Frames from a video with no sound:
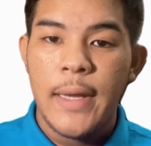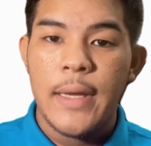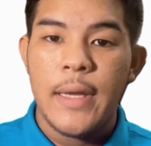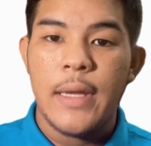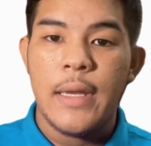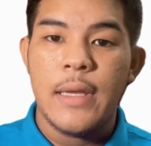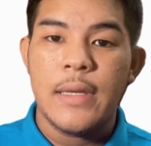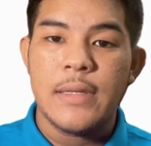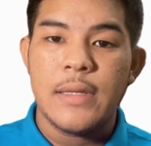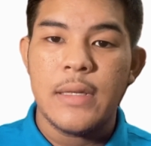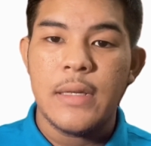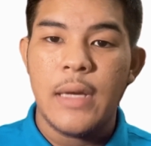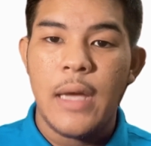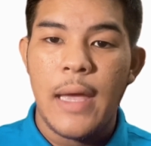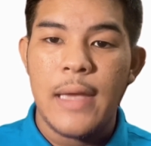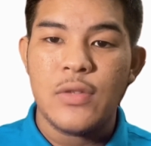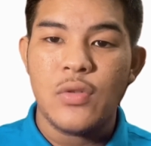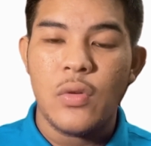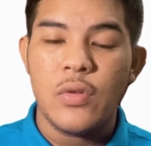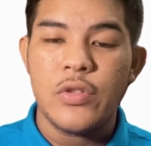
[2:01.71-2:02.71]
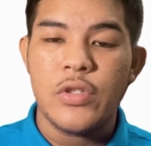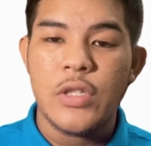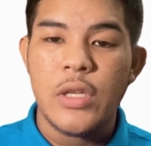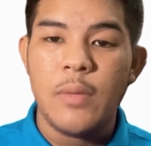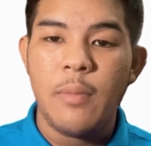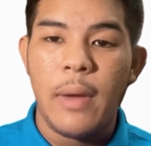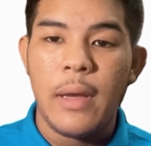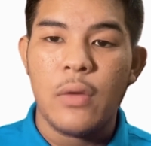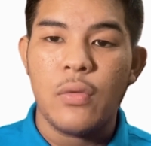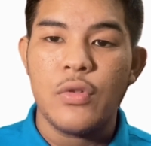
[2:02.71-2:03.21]
It is a SoC
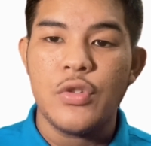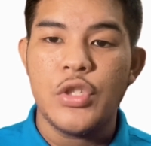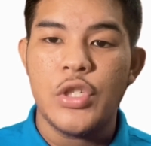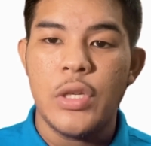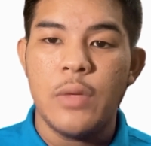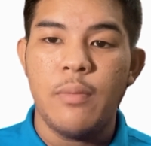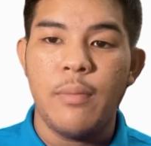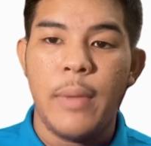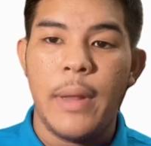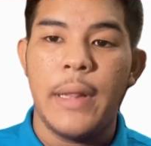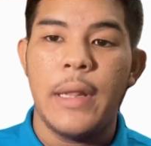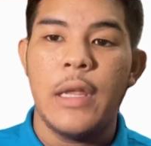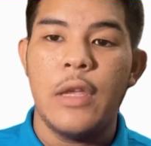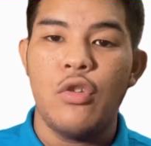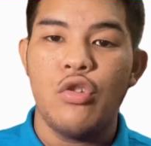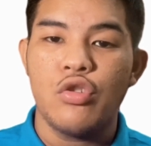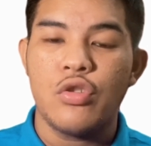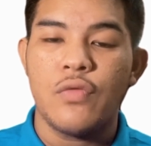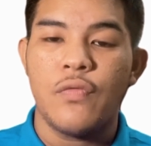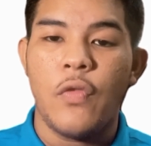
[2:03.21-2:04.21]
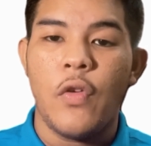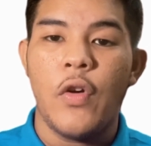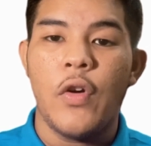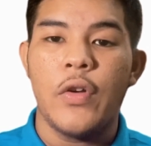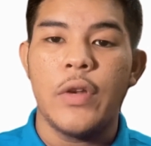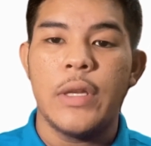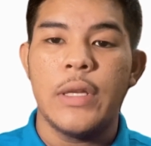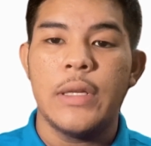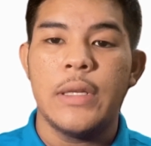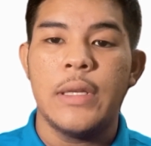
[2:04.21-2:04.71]
microchip mainly used for
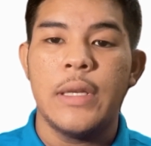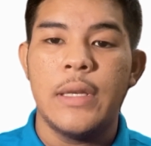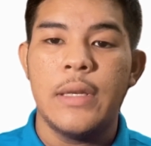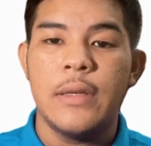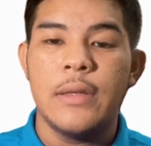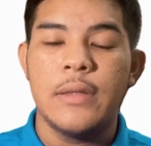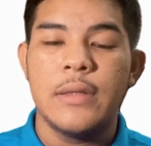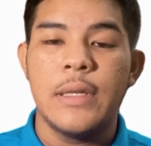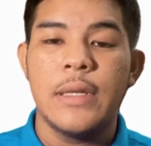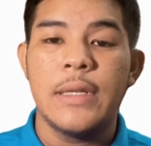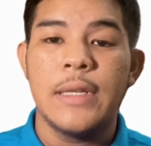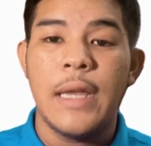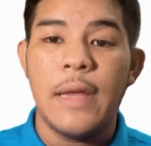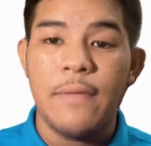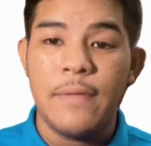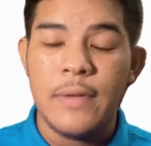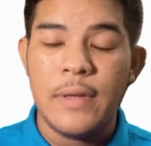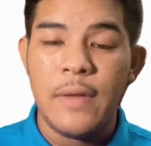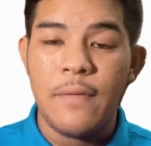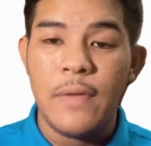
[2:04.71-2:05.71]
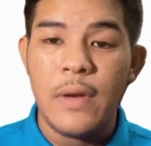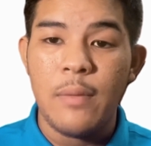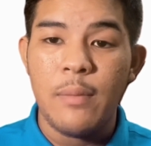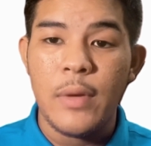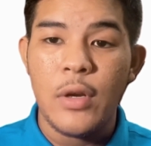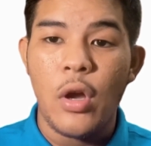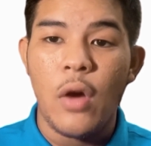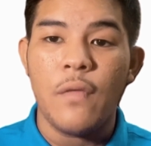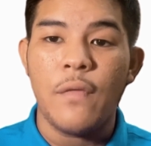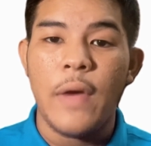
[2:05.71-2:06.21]
the
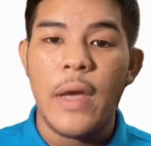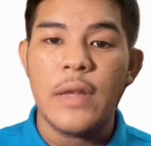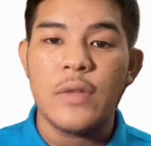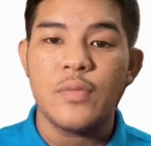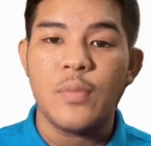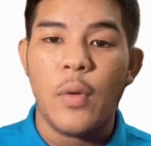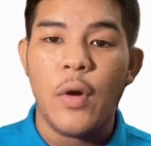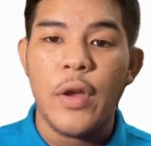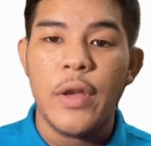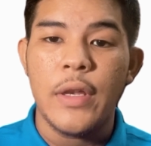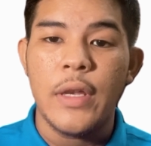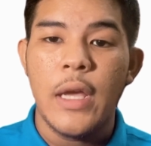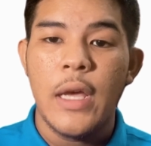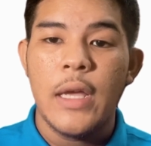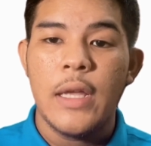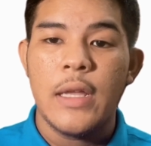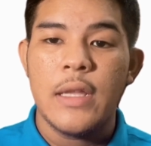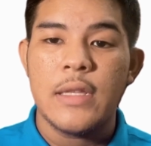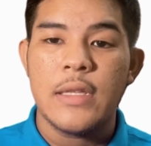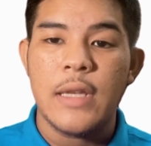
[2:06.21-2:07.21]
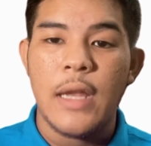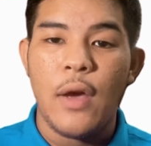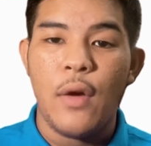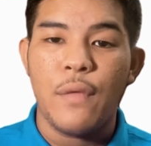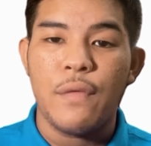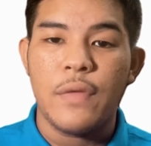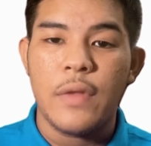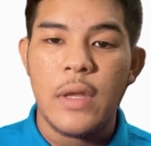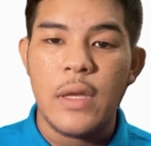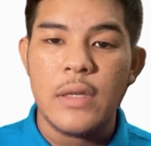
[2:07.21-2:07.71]
development of endpoint Internet of
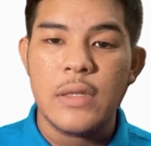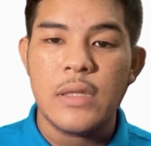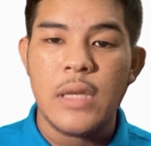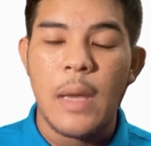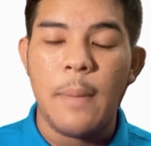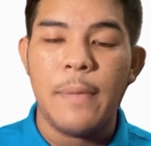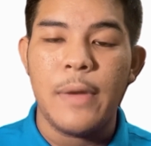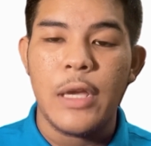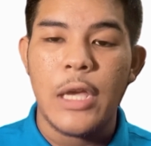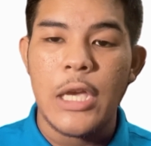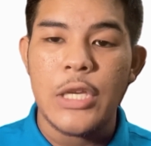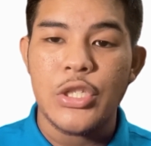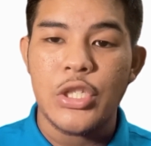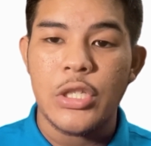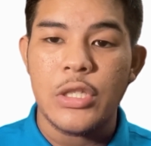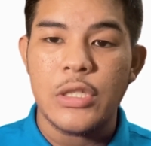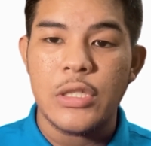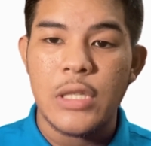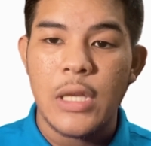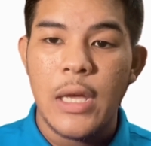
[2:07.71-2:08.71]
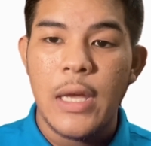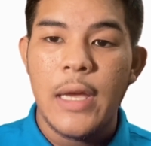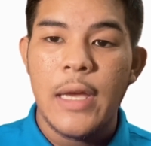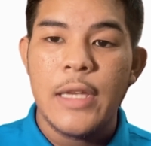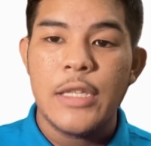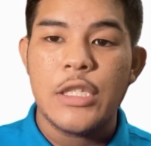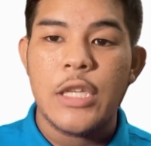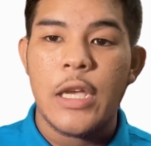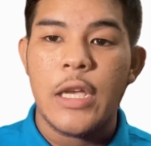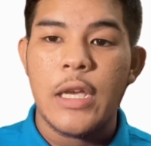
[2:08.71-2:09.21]
Things applications.
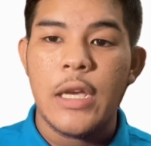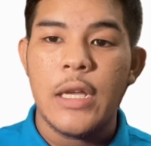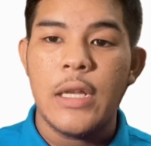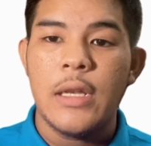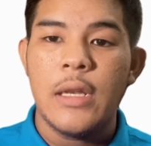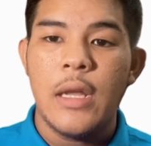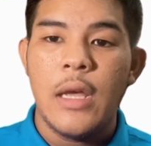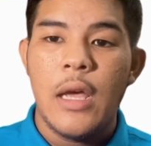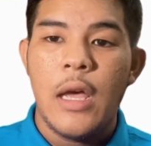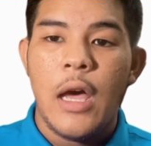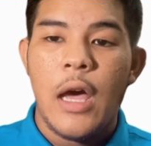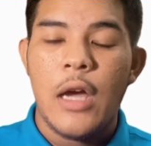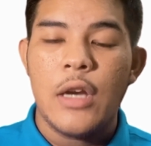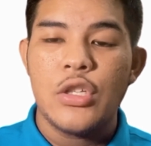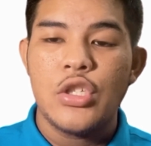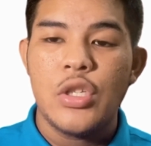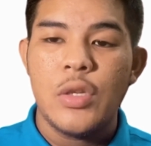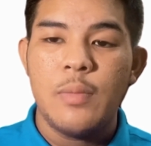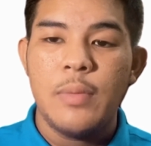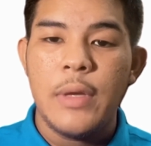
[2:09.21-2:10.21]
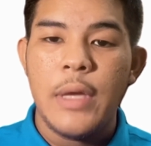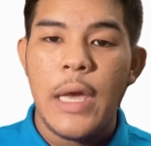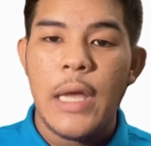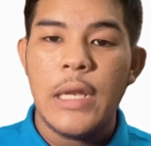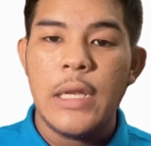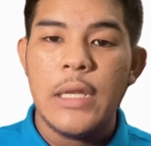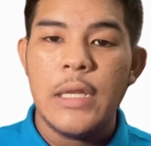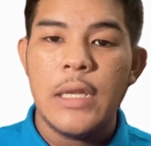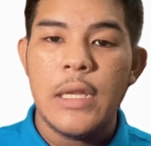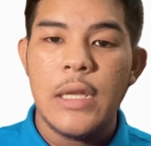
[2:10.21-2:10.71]
Second, RGB
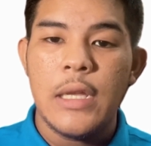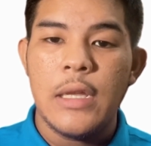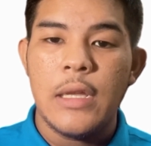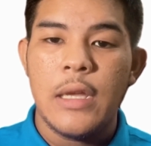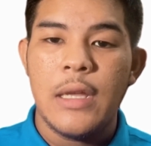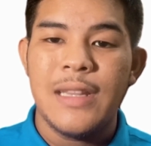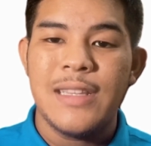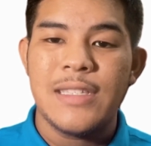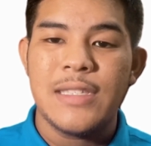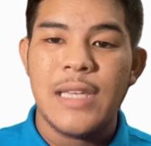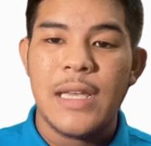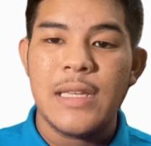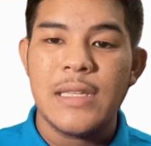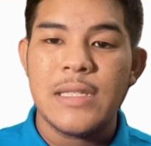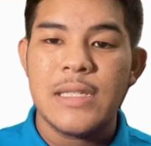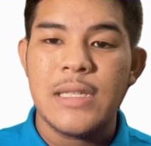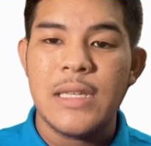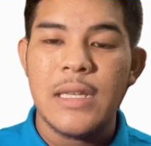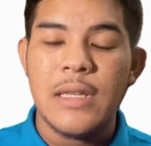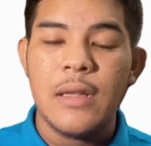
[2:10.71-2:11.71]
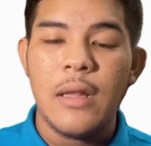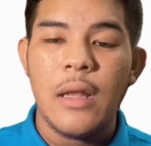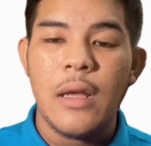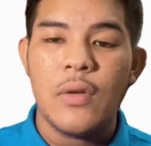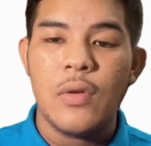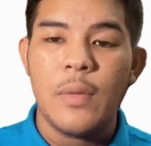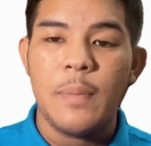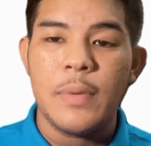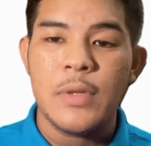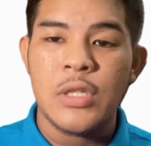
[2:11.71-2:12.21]
LED, it's sensing
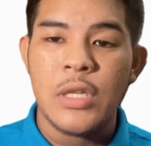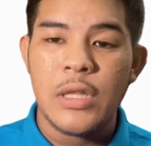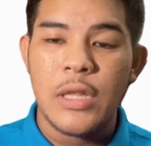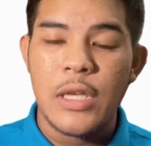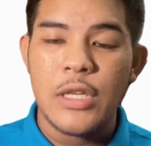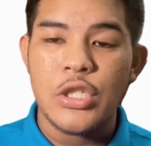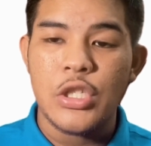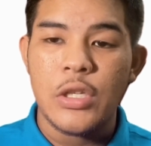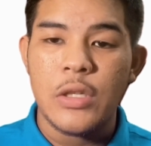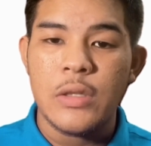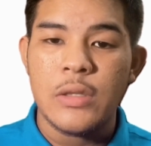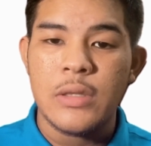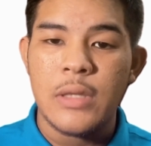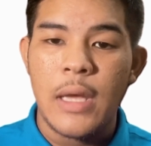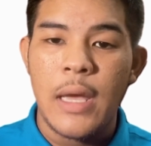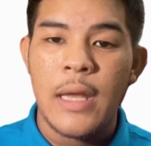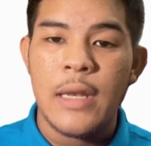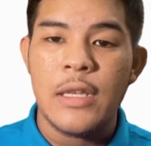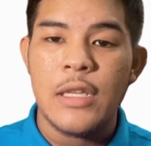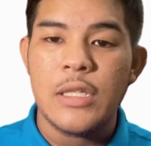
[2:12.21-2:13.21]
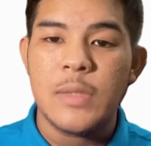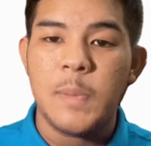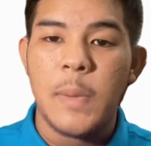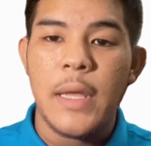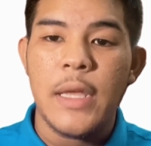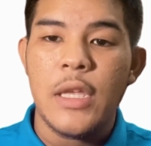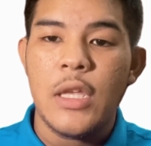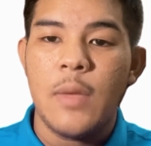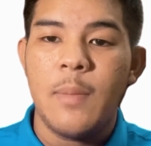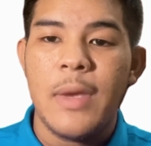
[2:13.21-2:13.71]
representations and
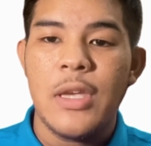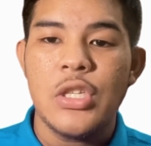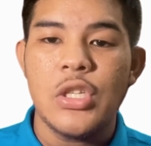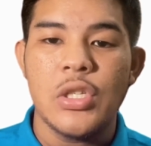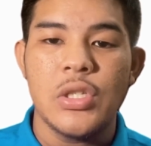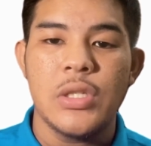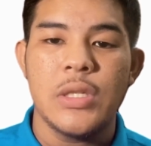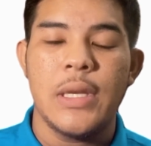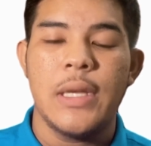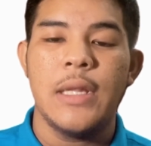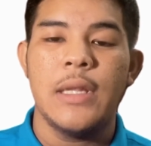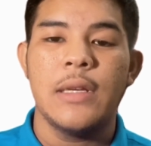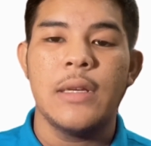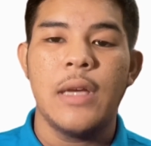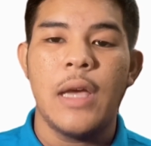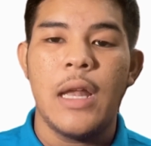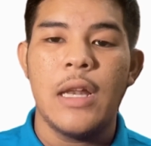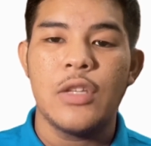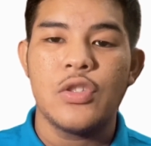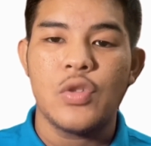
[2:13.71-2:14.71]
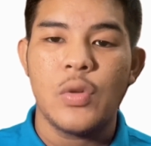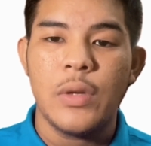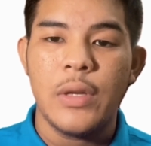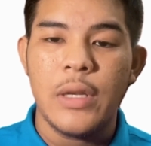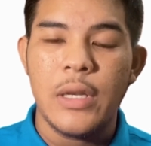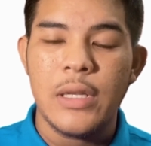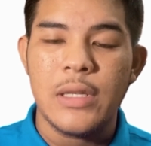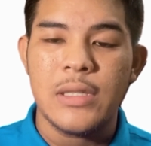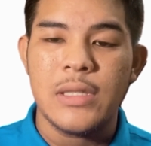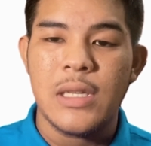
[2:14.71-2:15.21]
displaying images in the
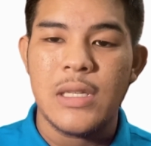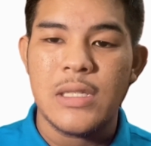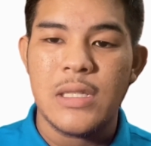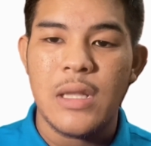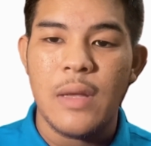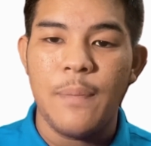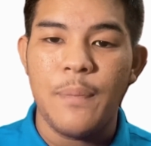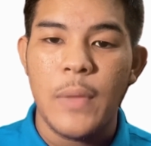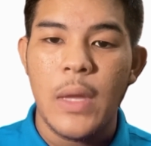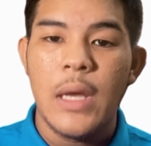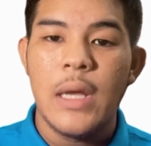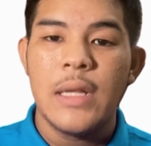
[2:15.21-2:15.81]
electronic system.